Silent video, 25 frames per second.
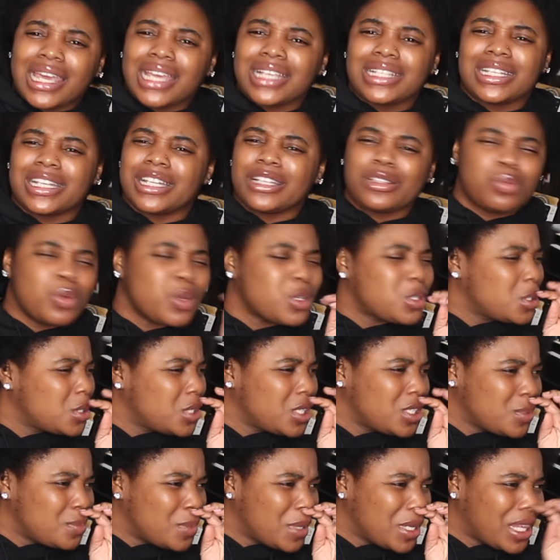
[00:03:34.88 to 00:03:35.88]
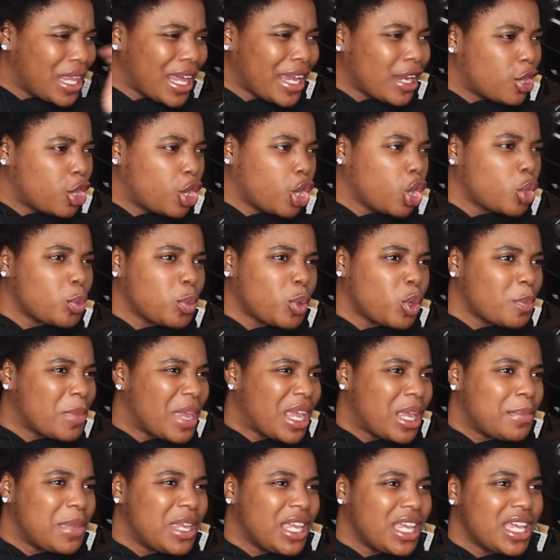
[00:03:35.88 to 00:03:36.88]
Isn't this supposed to just be like Gerber
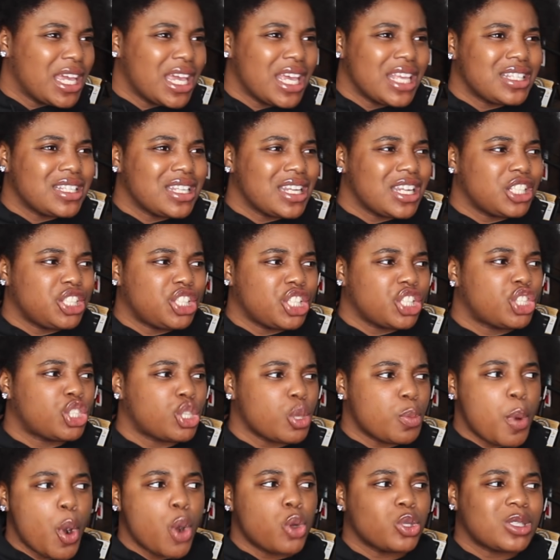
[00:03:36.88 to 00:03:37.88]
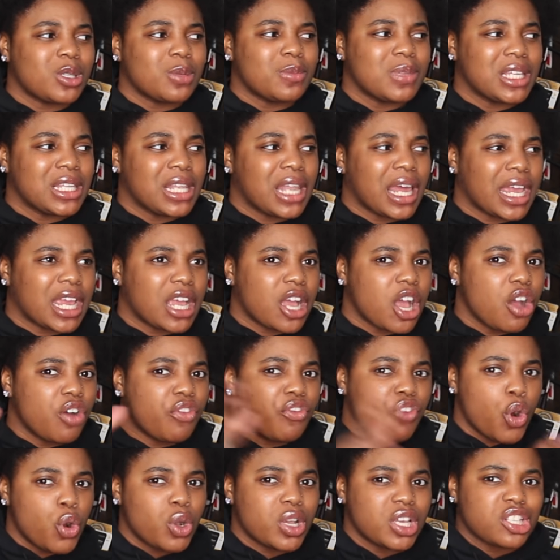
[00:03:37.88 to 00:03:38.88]
baby? Isn't it just supposed to be like
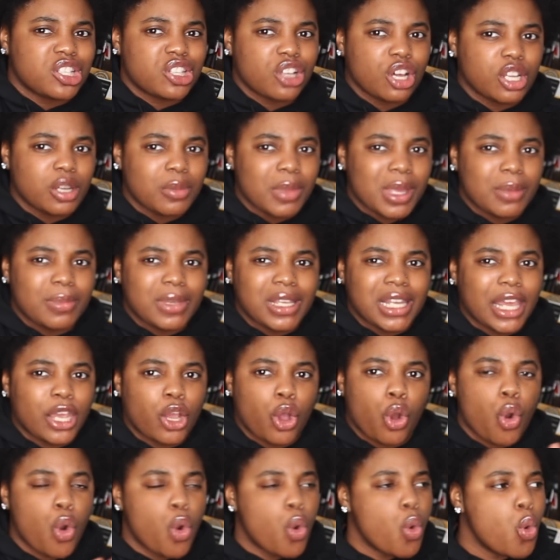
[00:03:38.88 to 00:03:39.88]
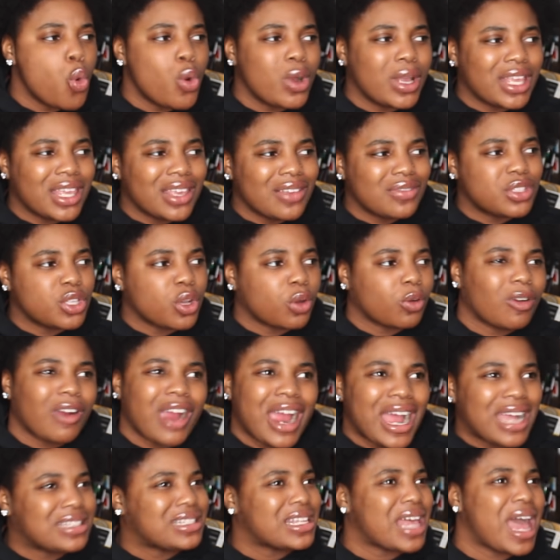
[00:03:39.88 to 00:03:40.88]
focused on the baby? Like, who gives a
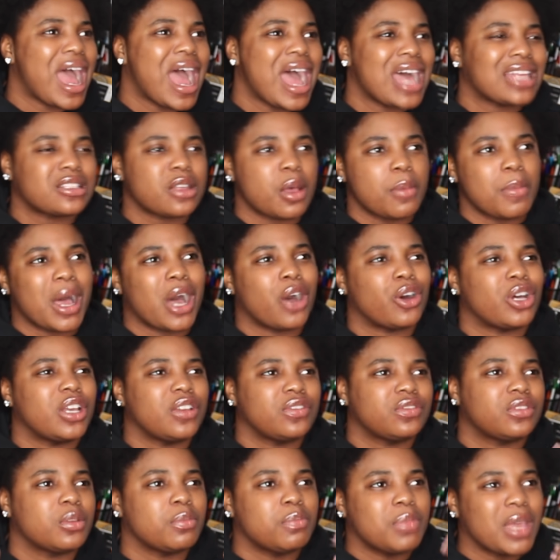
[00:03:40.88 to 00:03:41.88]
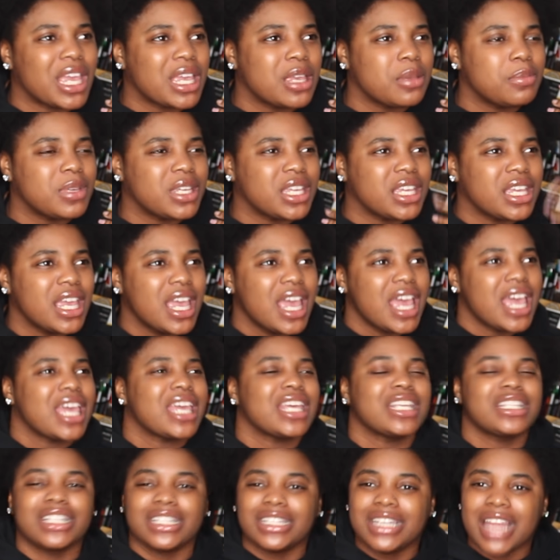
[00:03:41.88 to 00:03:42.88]
rat's ass about if the baby
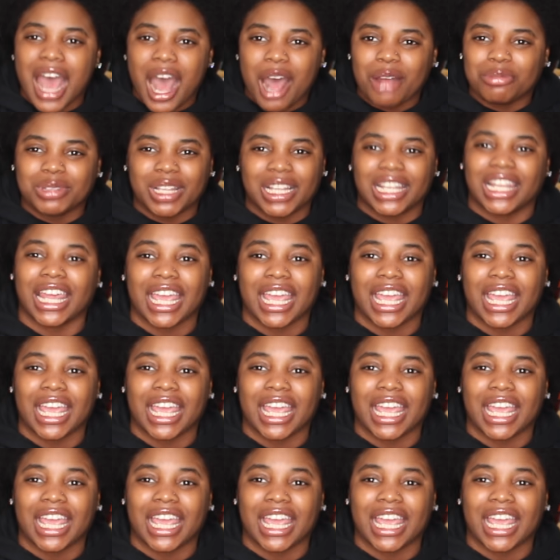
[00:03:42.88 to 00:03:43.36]
is adopted?